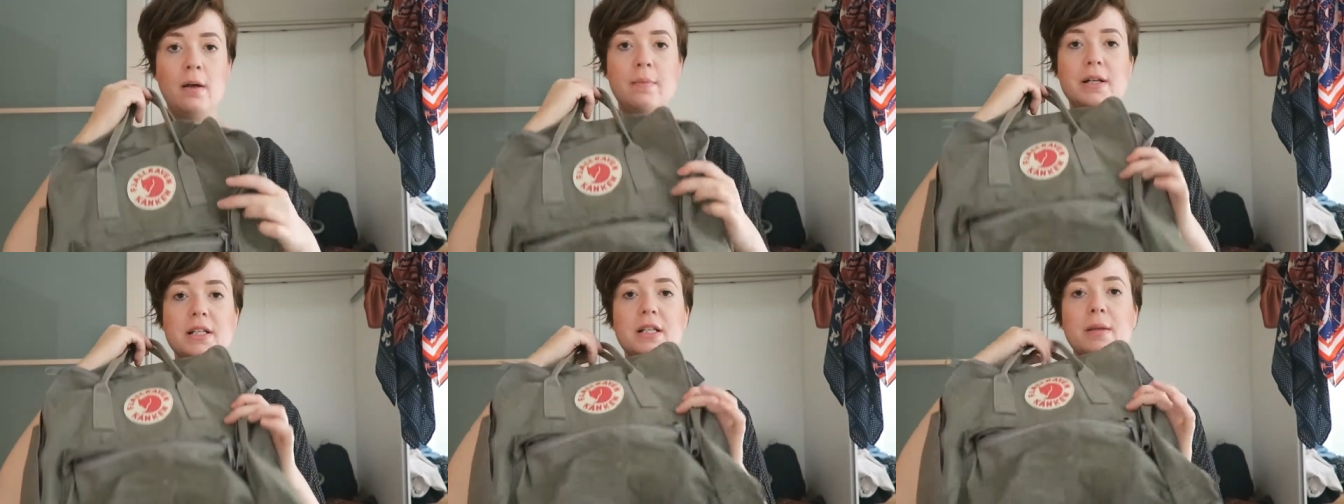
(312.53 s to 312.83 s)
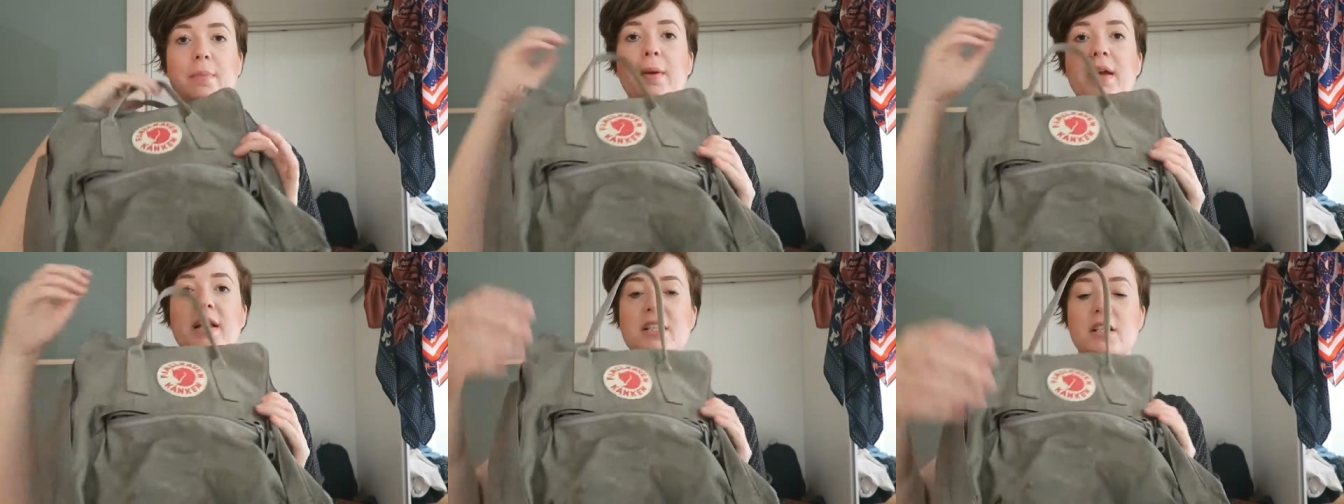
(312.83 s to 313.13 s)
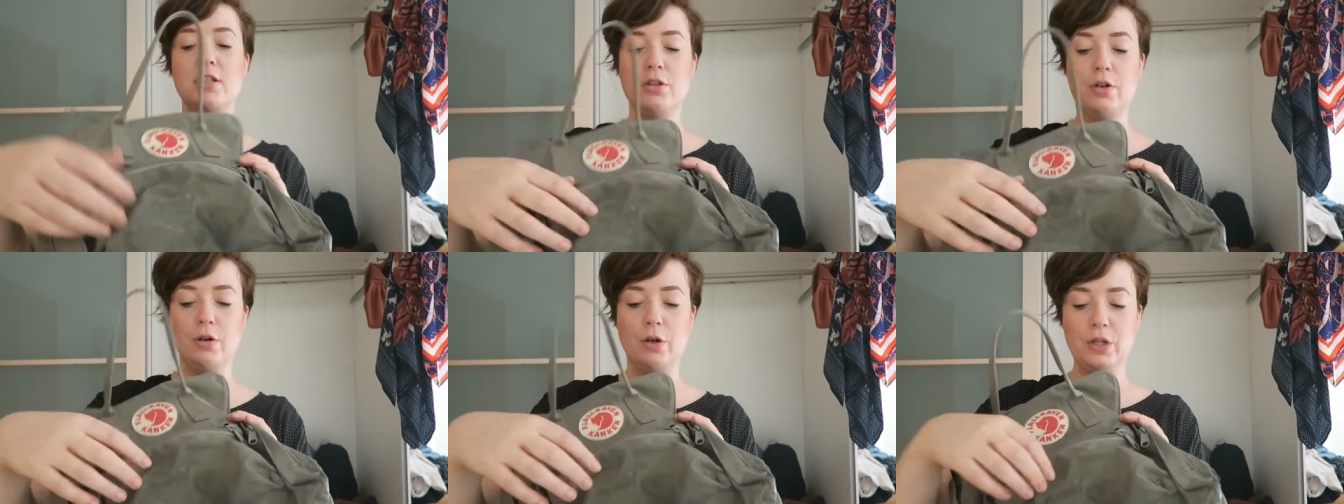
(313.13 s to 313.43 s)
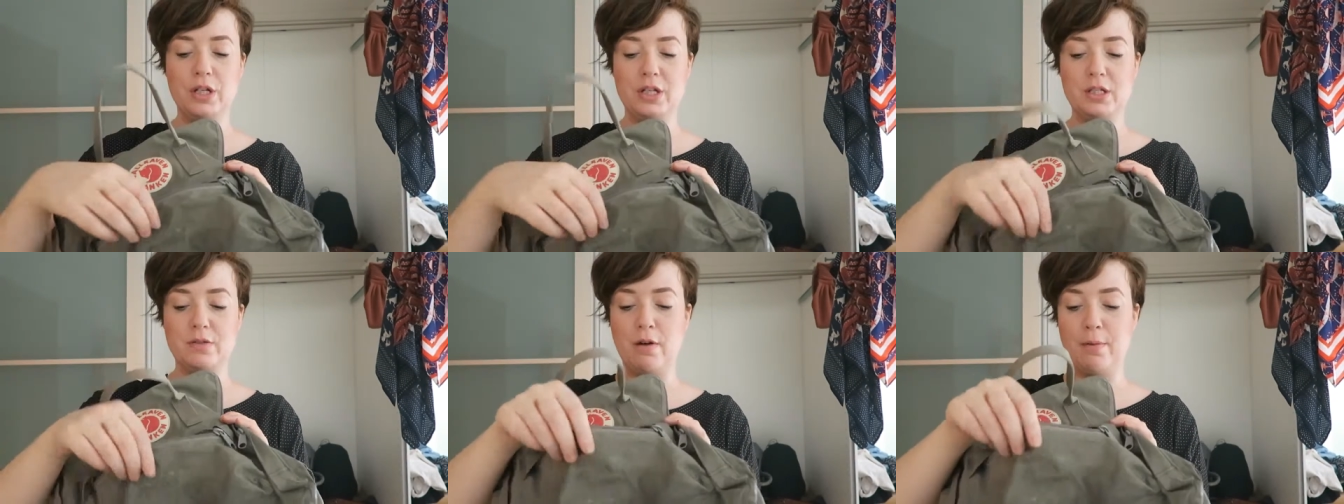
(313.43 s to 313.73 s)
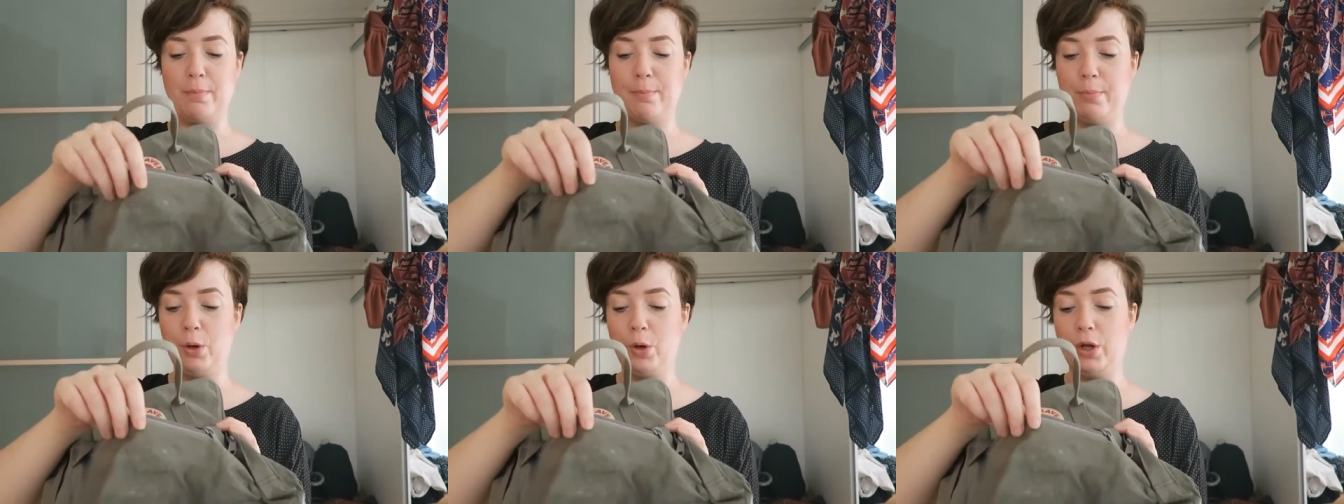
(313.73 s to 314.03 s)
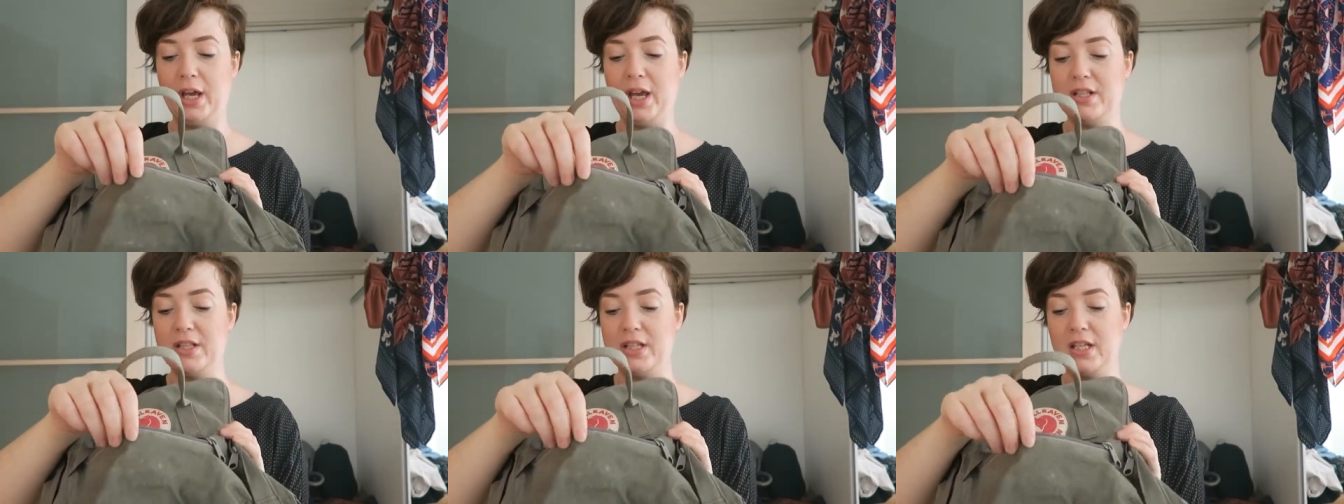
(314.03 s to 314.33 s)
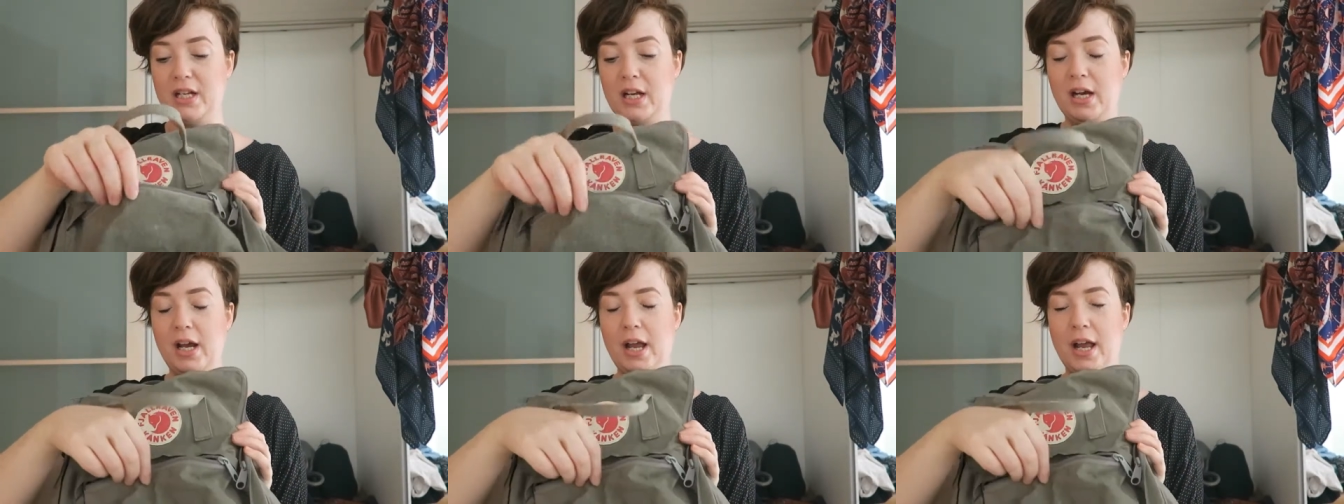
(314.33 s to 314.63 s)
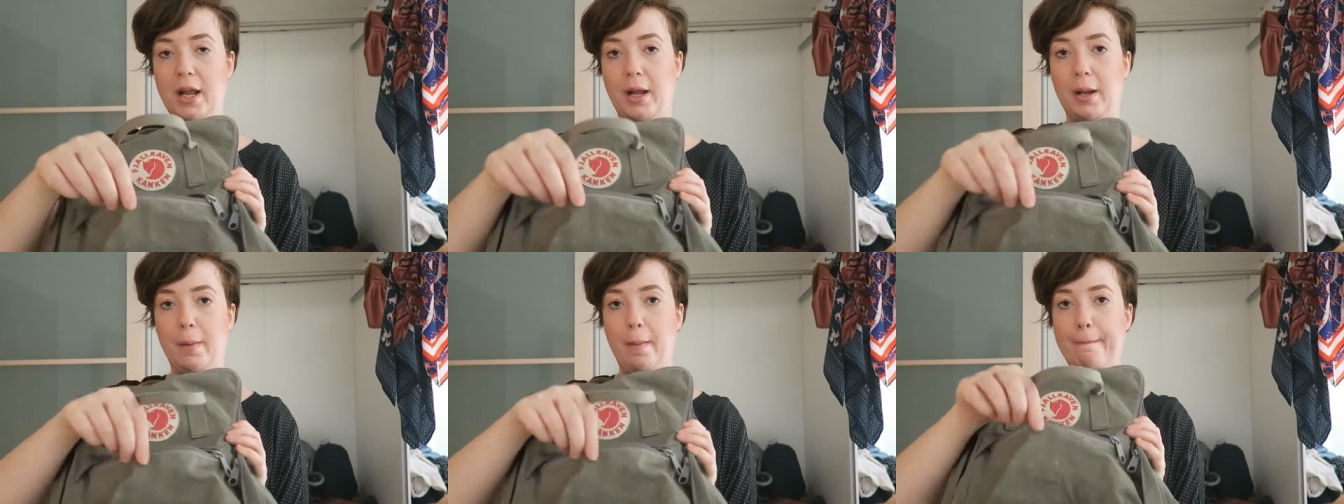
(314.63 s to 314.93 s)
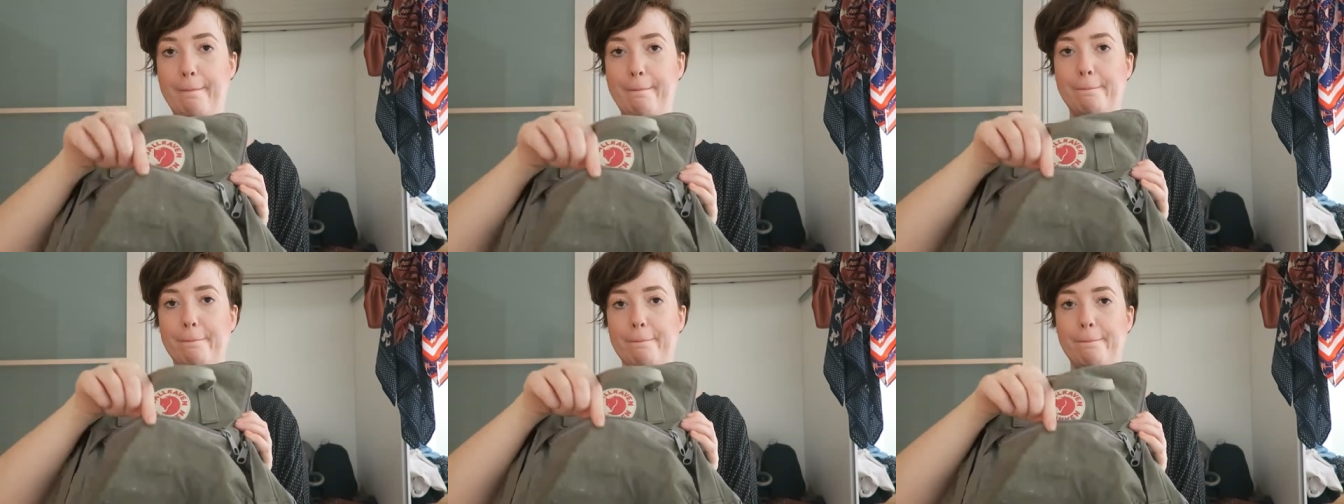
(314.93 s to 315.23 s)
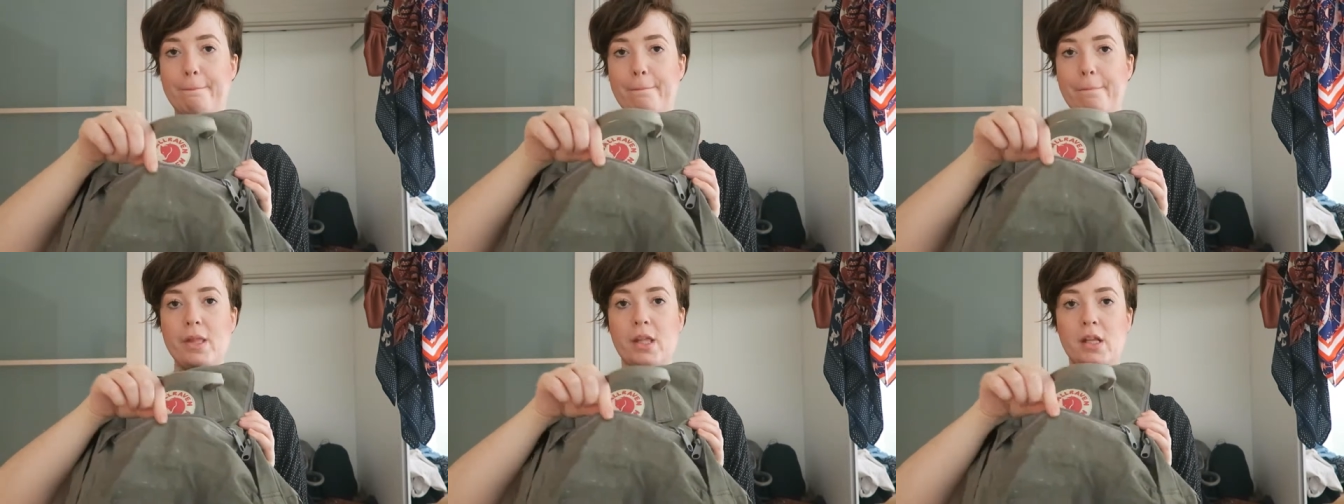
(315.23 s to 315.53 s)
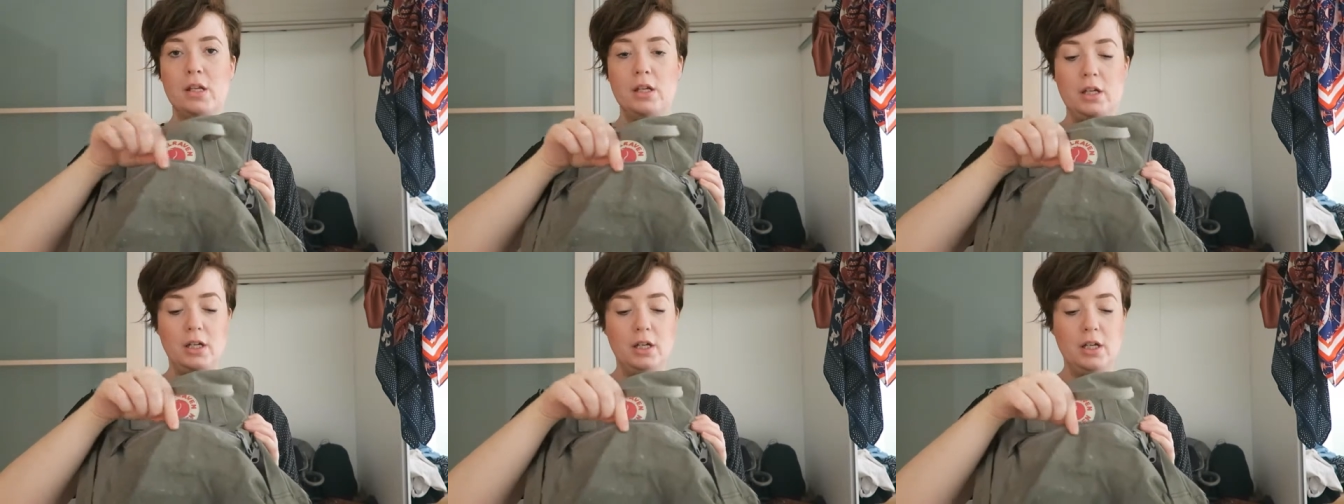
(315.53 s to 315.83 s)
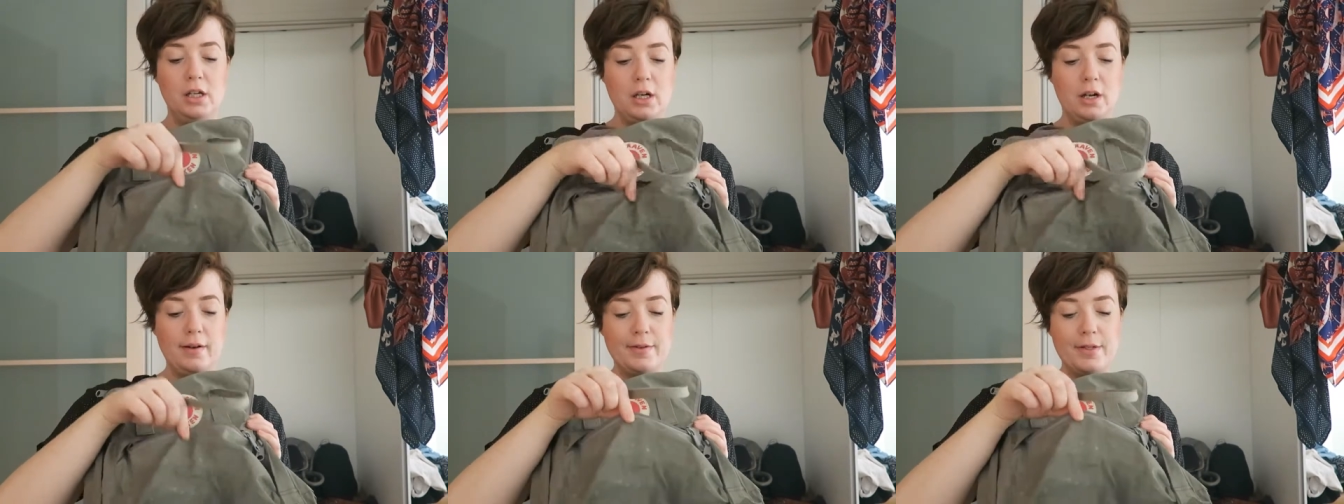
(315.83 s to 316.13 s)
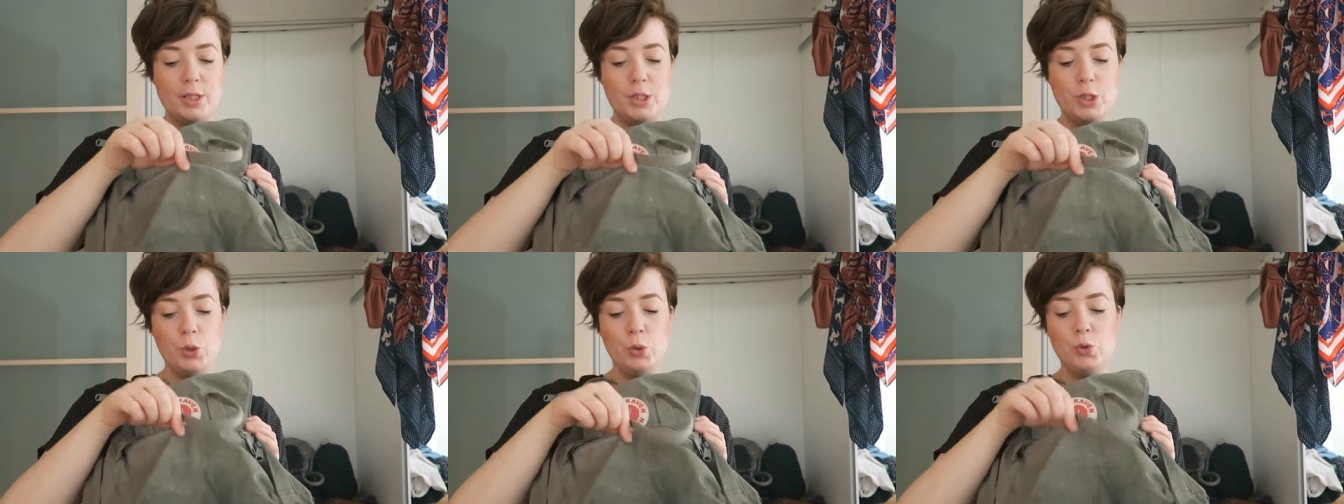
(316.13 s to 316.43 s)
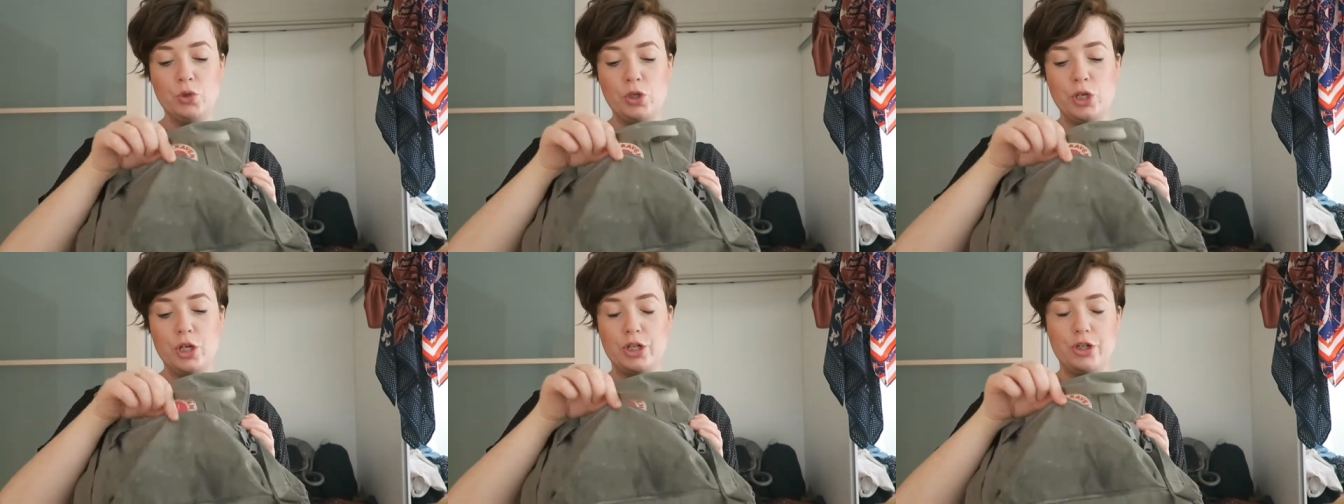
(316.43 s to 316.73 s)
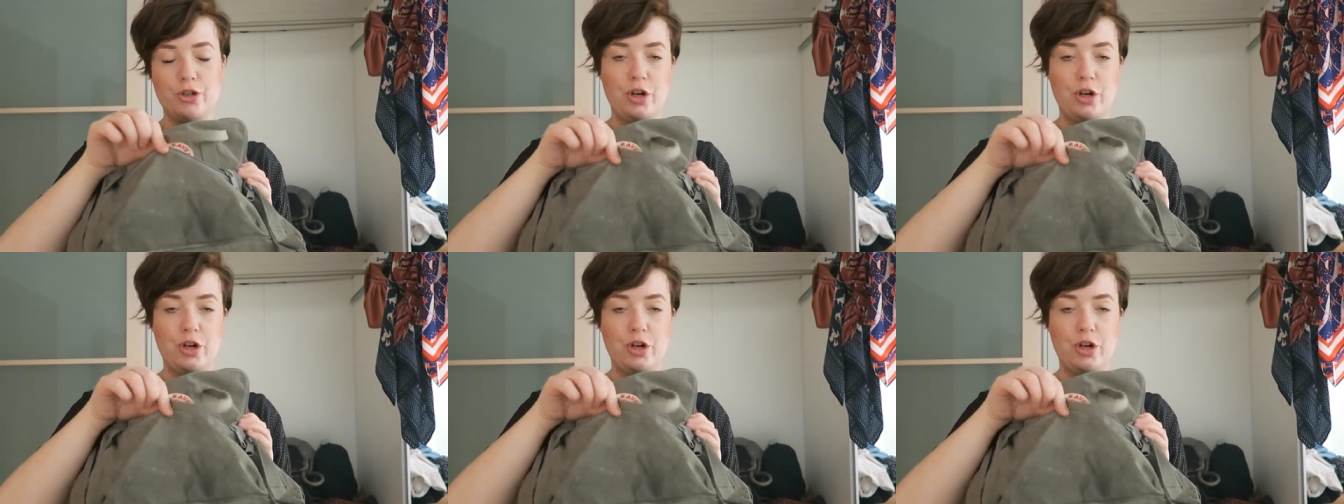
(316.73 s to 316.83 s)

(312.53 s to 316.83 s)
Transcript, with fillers: Bits and pieces. You've got this front pocket to like kind of store your